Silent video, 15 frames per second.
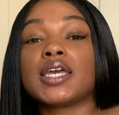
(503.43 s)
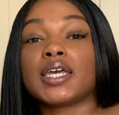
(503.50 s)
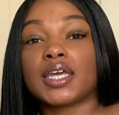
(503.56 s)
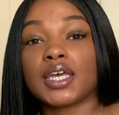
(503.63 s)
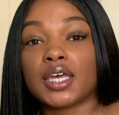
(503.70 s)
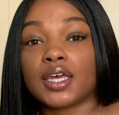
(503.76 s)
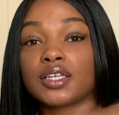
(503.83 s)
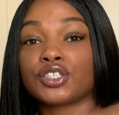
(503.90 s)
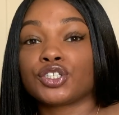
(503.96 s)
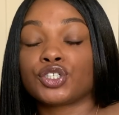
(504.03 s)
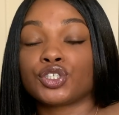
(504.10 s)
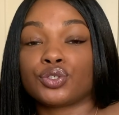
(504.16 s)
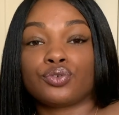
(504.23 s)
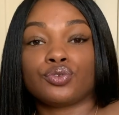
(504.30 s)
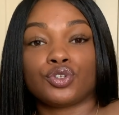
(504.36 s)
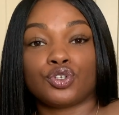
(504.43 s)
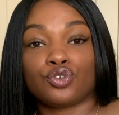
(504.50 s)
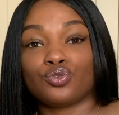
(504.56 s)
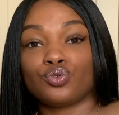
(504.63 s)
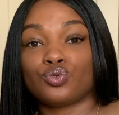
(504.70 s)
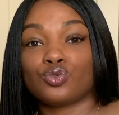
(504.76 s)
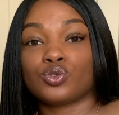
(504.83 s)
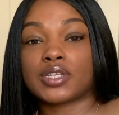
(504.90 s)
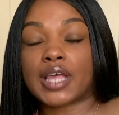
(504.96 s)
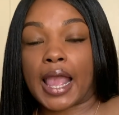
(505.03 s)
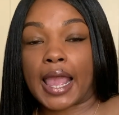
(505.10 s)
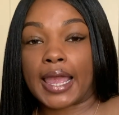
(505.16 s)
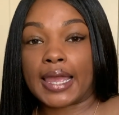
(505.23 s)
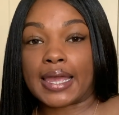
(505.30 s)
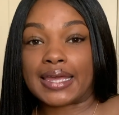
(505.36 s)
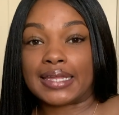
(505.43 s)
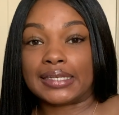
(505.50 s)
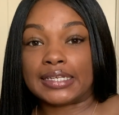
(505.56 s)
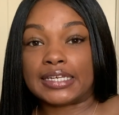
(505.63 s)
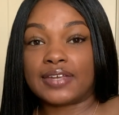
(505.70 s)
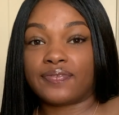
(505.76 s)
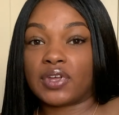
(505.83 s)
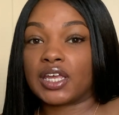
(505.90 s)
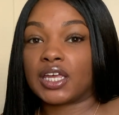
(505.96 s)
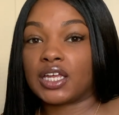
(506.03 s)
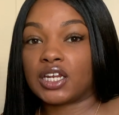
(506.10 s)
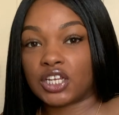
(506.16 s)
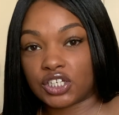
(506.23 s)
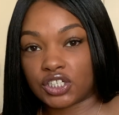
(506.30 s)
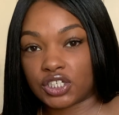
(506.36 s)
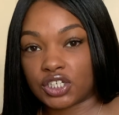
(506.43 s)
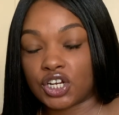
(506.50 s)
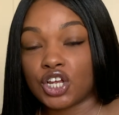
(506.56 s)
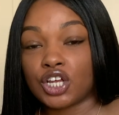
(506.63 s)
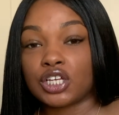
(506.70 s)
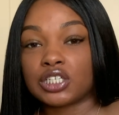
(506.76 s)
is to use a leave-in condition.